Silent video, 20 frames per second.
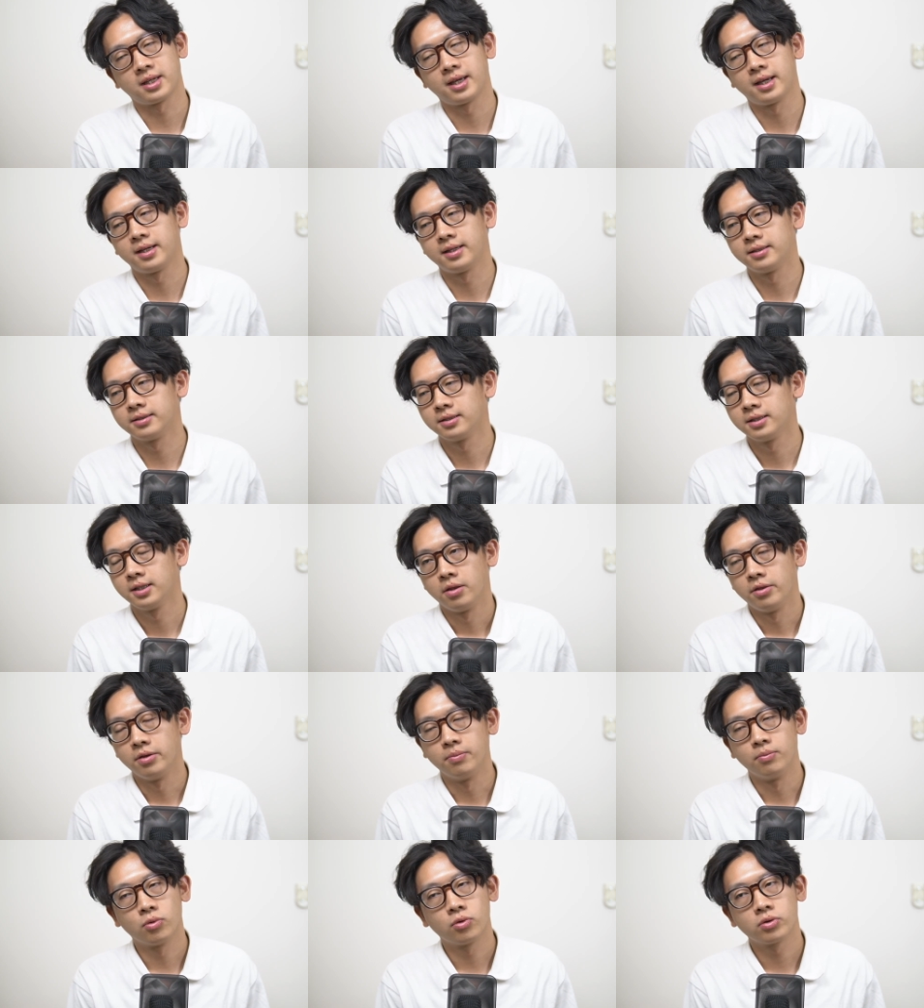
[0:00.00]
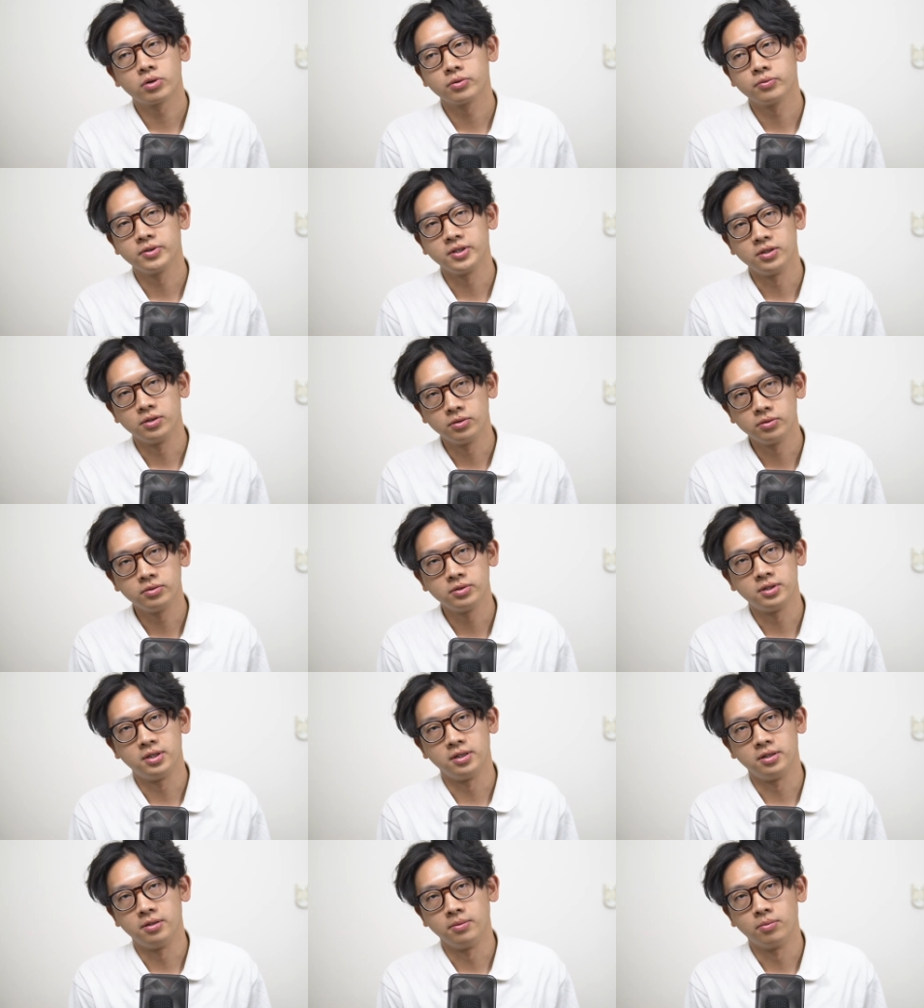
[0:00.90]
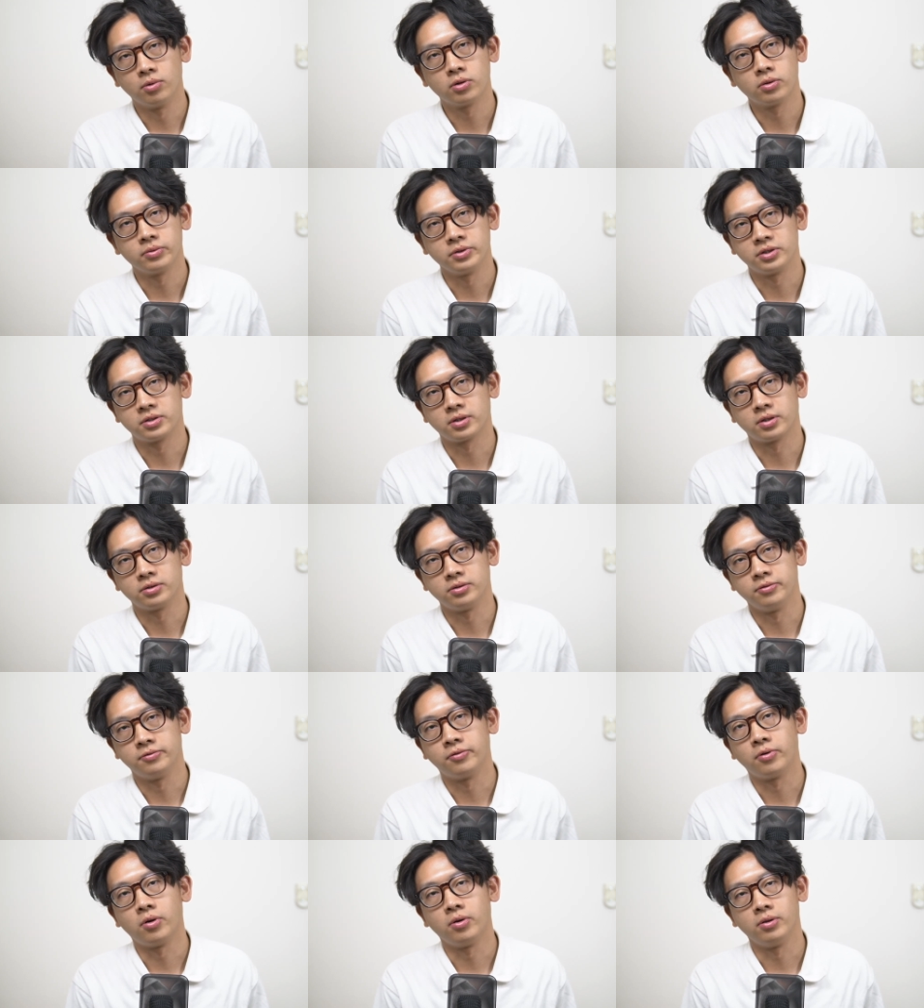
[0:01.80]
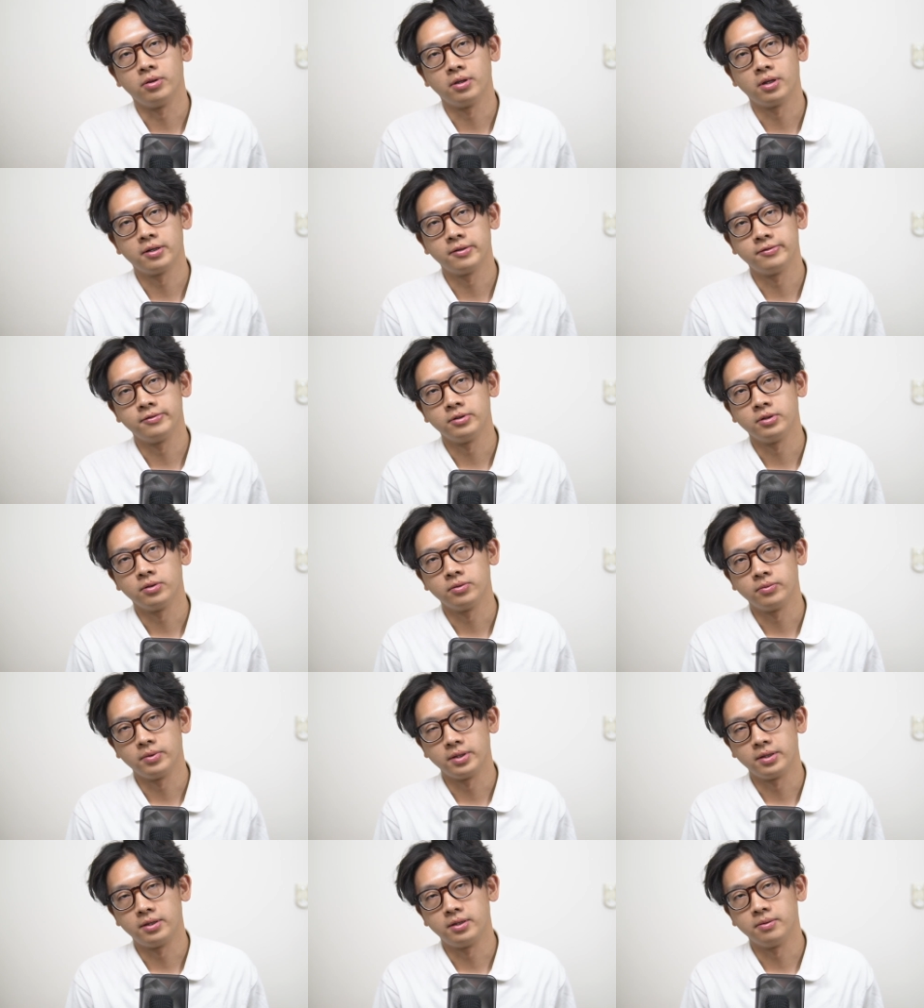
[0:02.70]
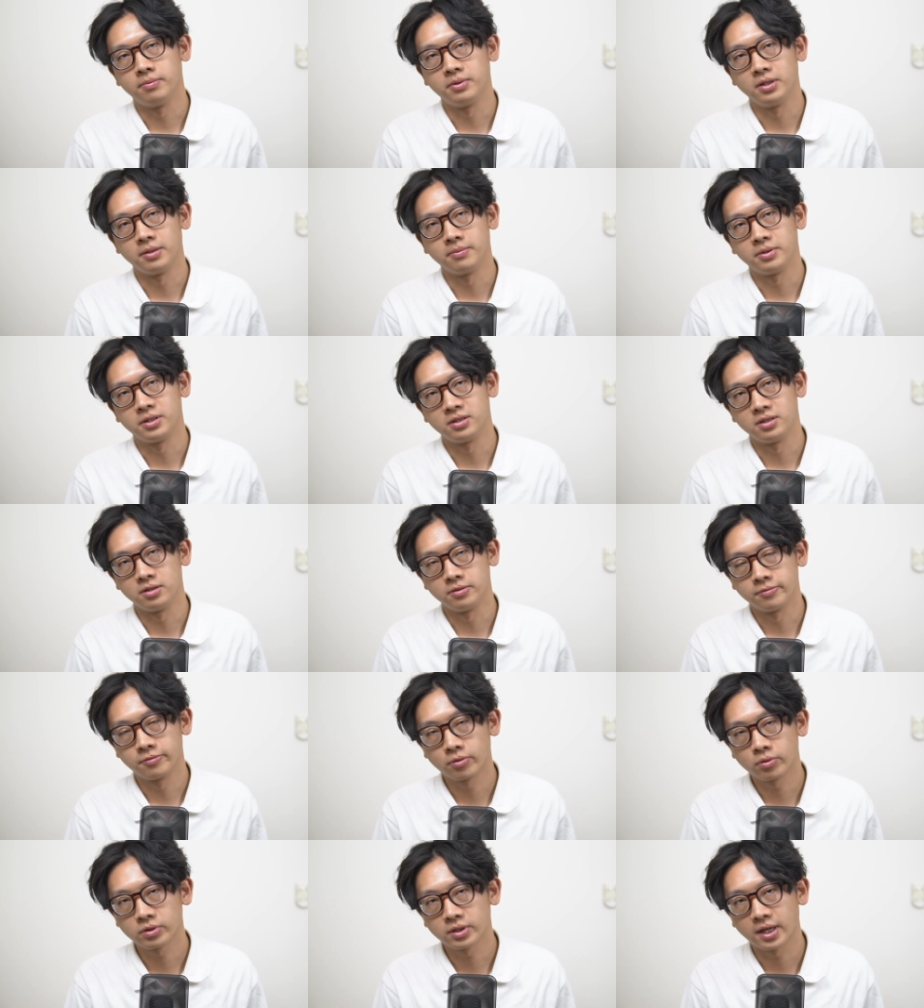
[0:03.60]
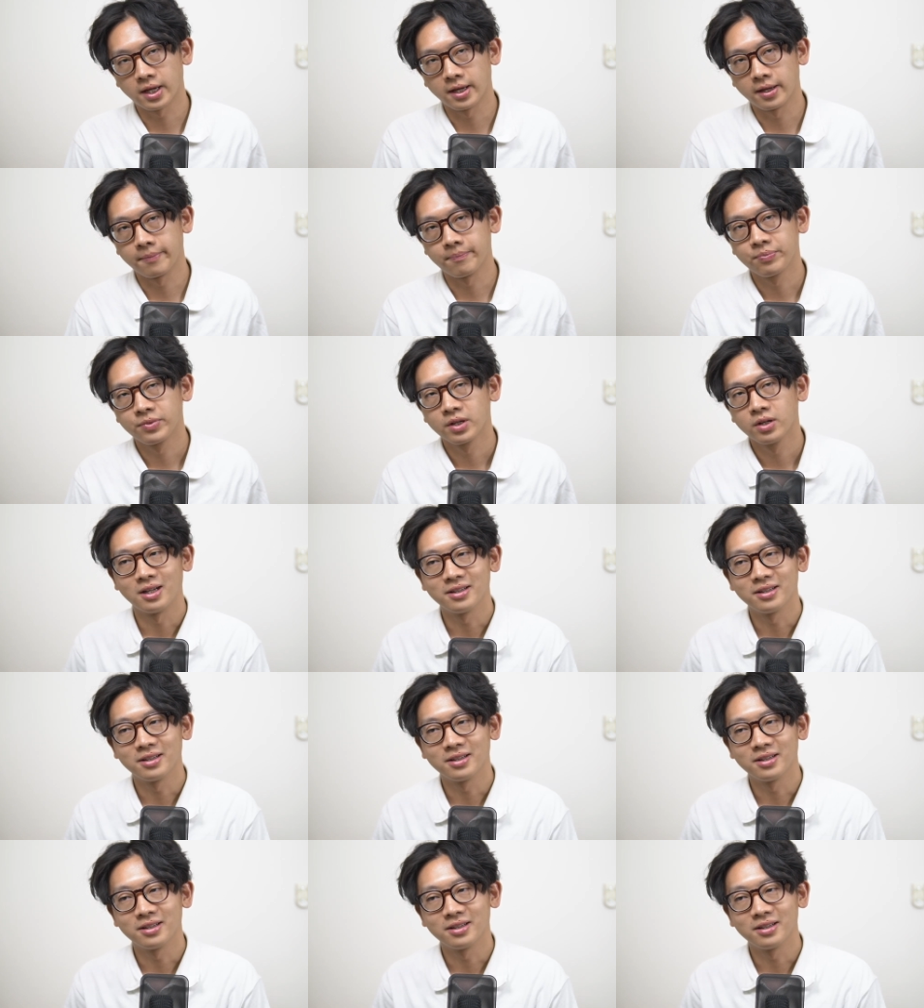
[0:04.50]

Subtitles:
And the more we used it, the more we start to fall in love with the BMPCC4K.